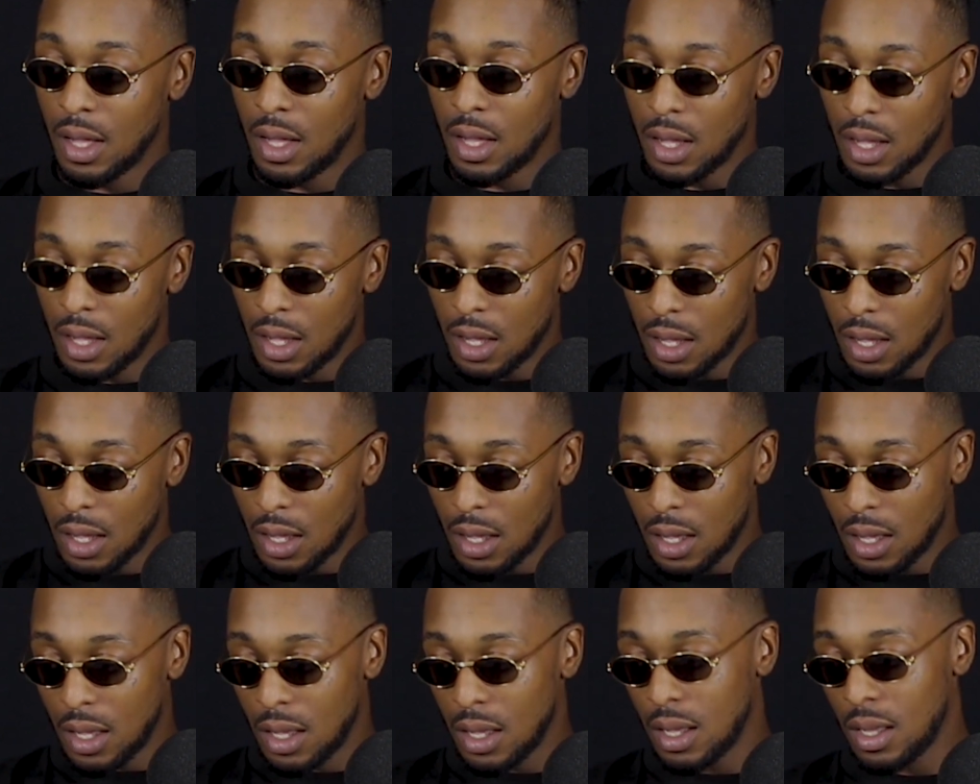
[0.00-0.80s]

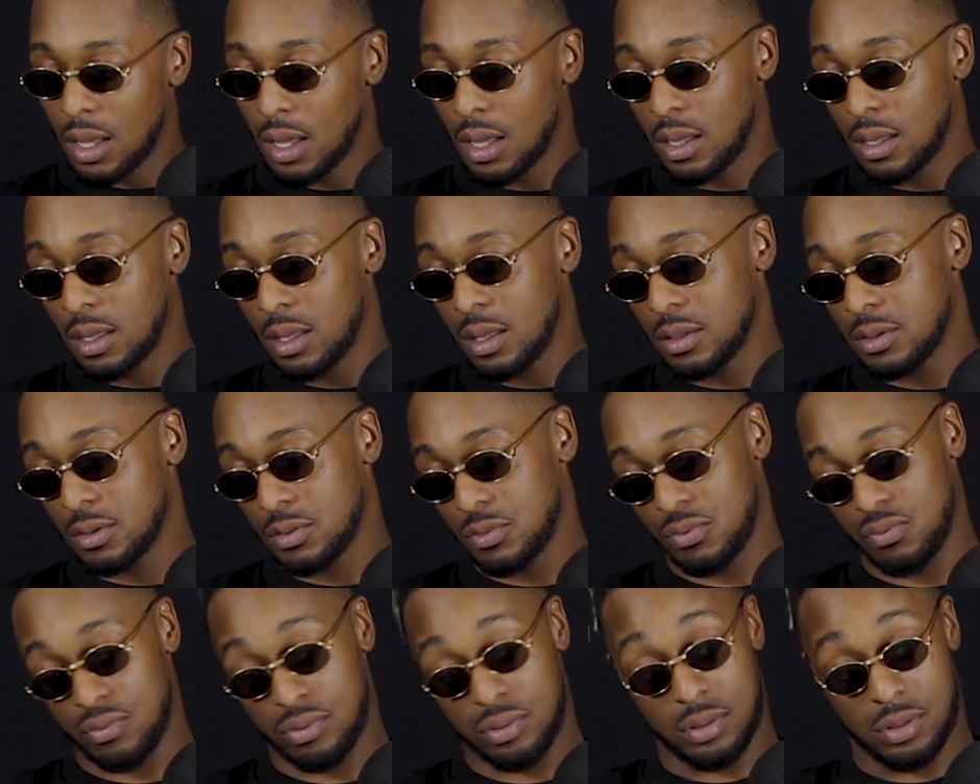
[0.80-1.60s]
I
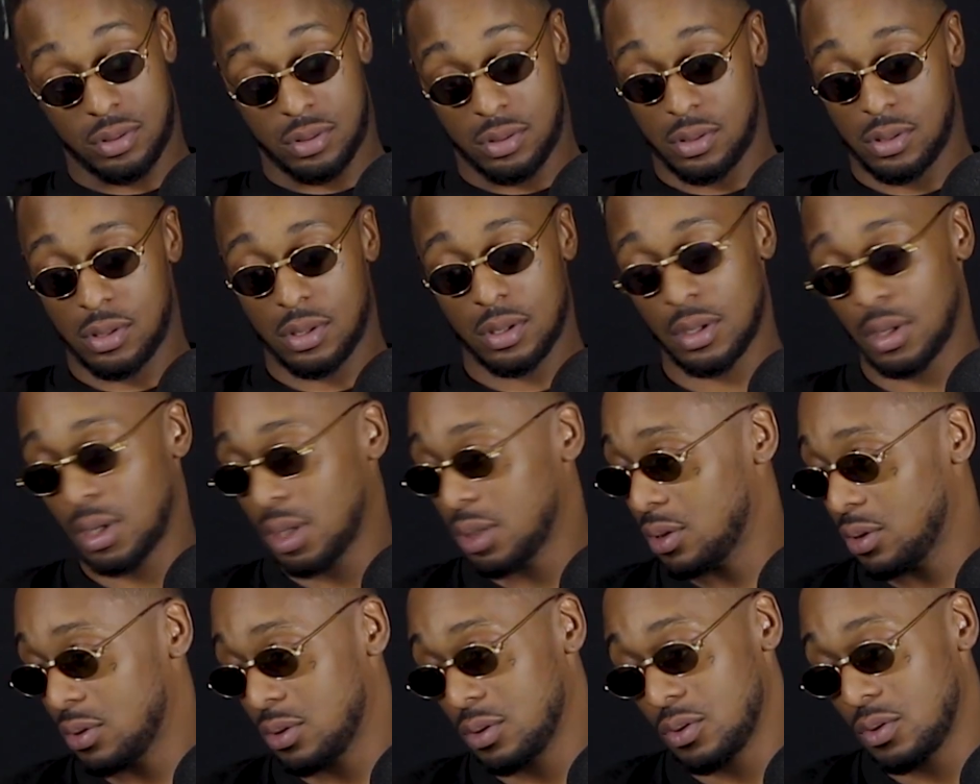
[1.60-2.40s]

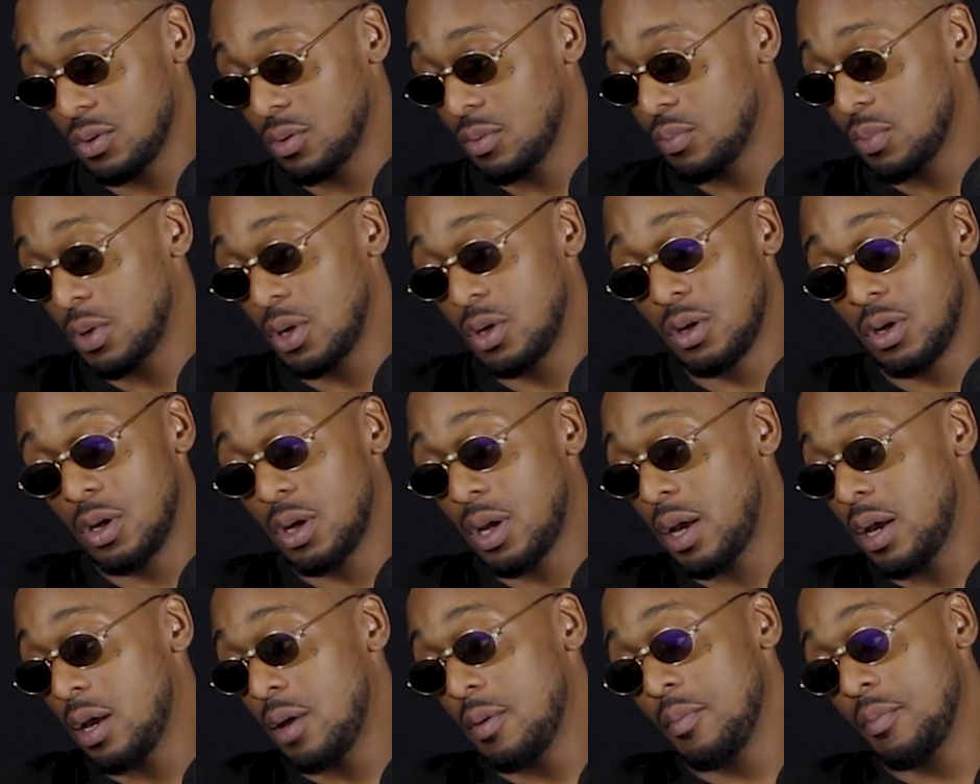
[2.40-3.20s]
don't know. But
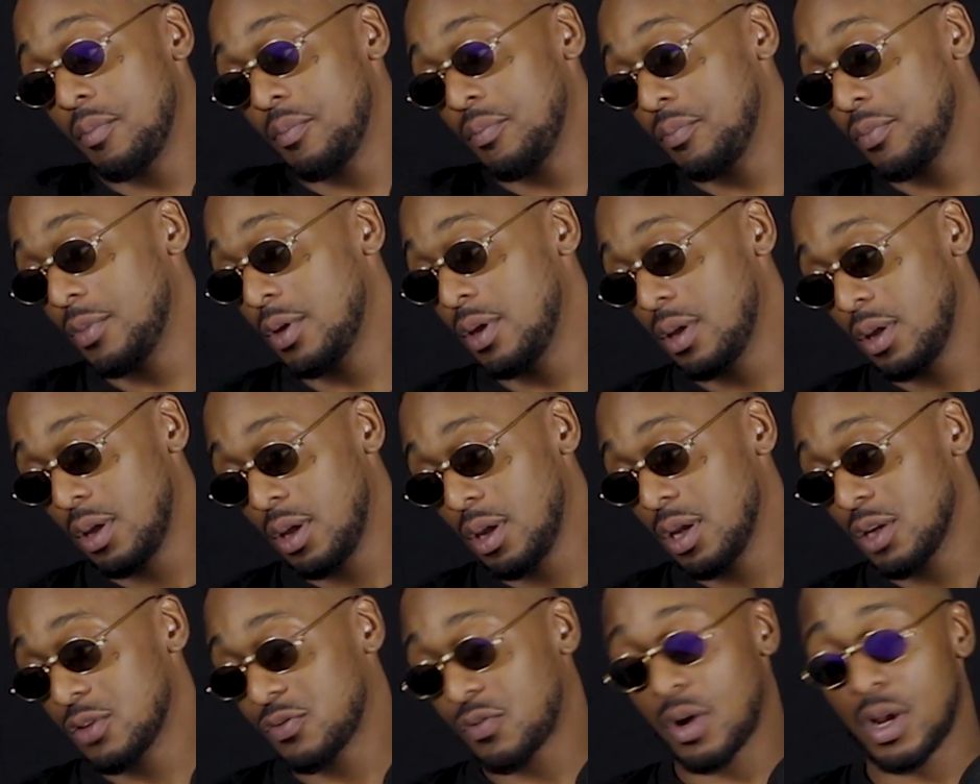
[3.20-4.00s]
look,
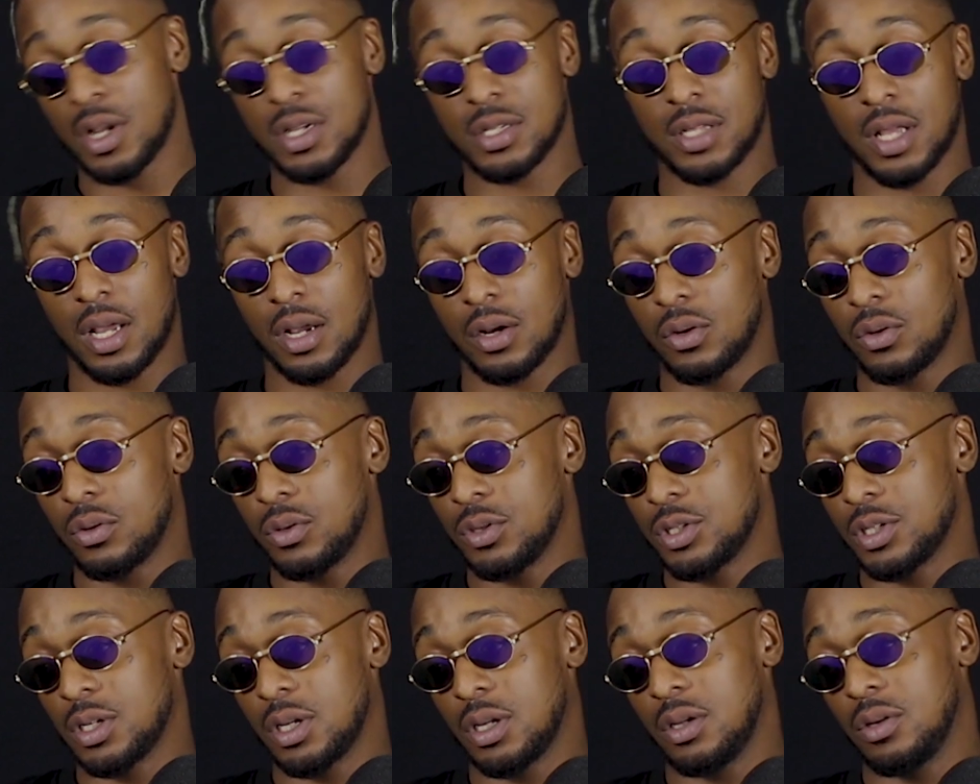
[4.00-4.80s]
as far as that
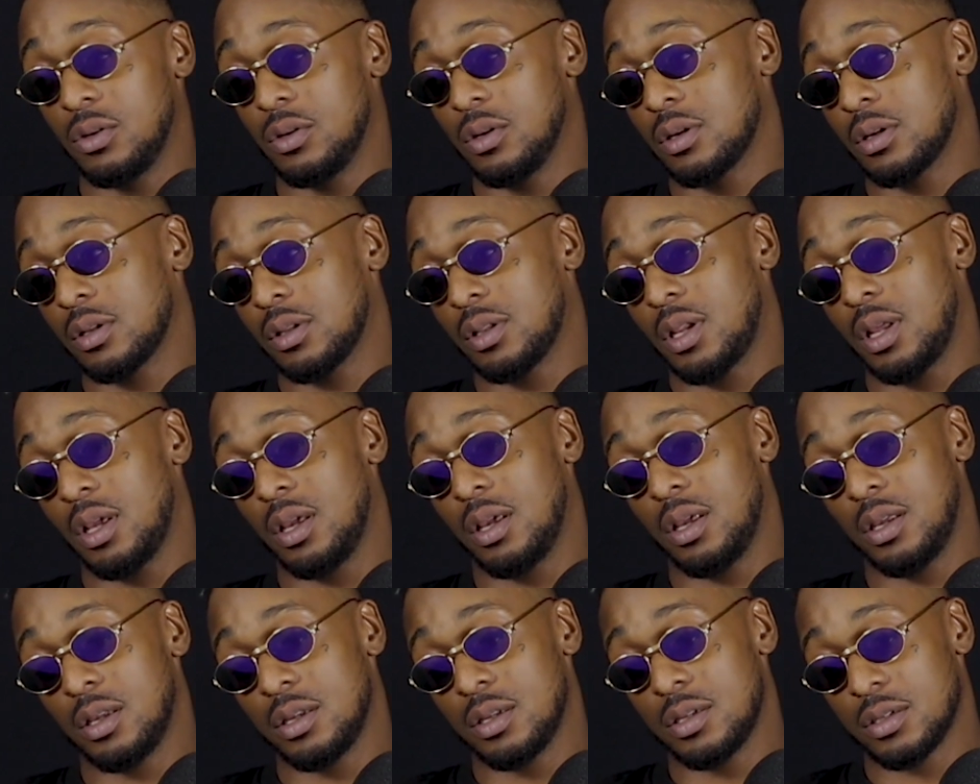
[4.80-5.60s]
goes, yeah, look,
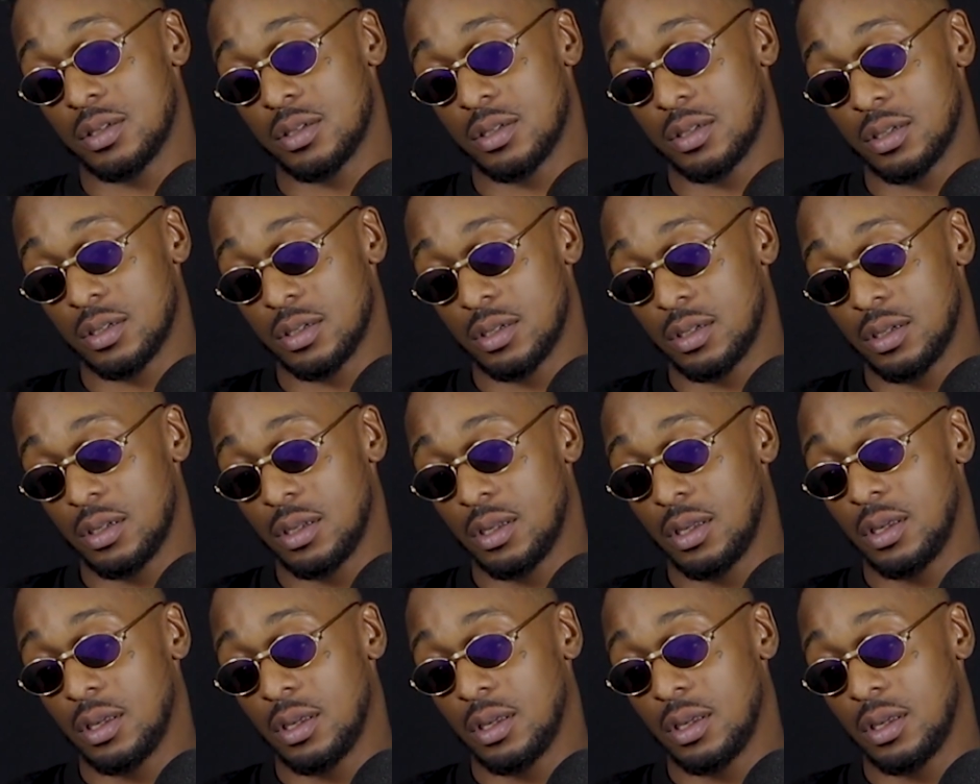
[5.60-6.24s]
there's